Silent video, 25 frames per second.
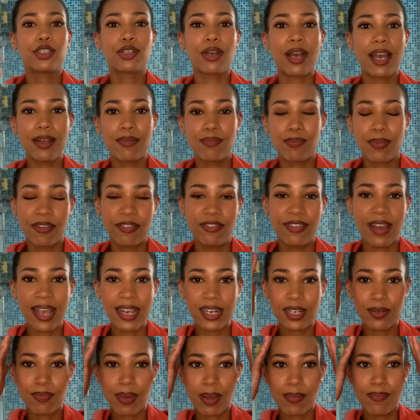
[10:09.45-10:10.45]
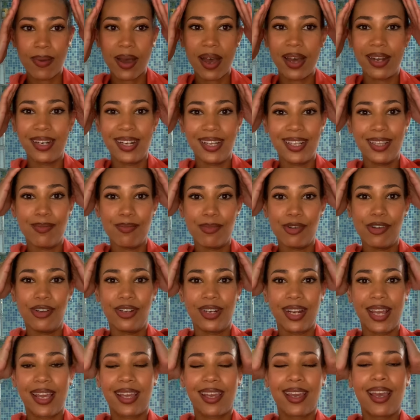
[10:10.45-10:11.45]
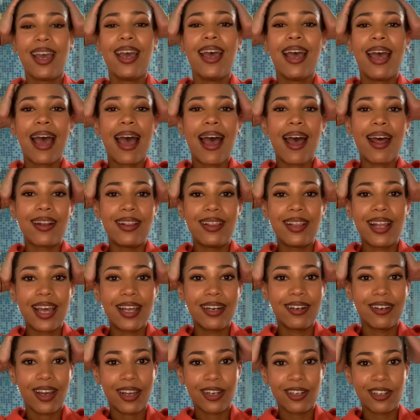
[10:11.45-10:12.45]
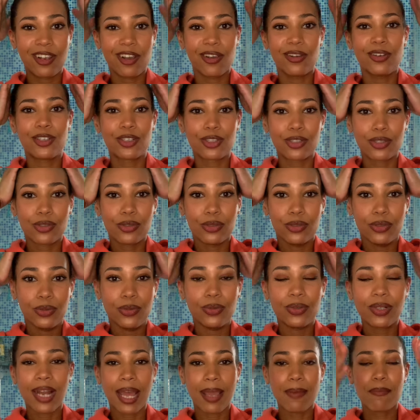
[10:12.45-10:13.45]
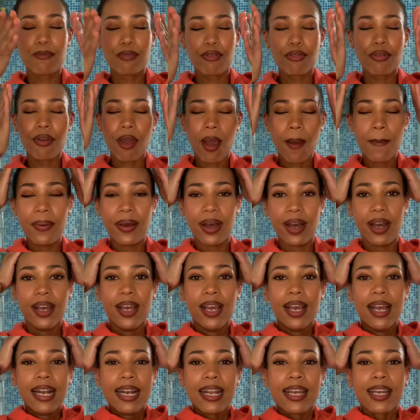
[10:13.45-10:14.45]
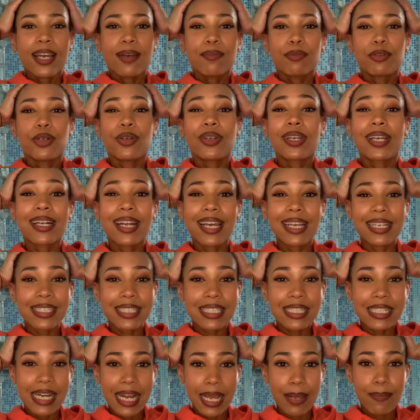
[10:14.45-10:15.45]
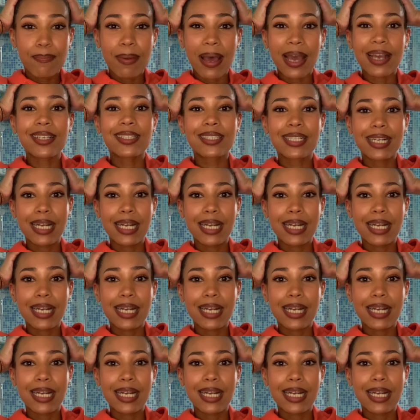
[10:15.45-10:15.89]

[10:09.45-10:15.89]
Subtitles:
and perfect my bun in the morning, and then I'd go to school like proper, like I'm talking like slick back,